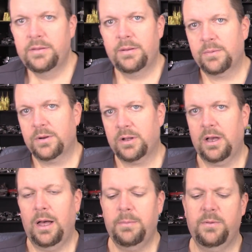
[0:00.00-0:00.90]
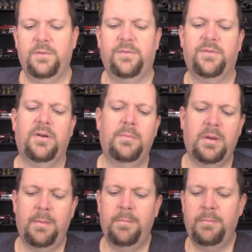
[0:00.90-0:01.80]
There were a couple
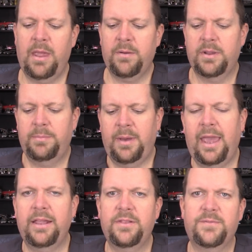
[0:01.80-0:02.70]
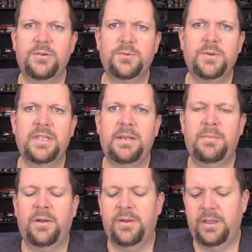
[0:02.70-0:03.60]
from Mary Pate. The first one that
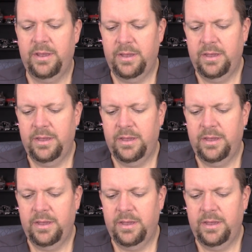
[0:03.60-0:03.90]
Mary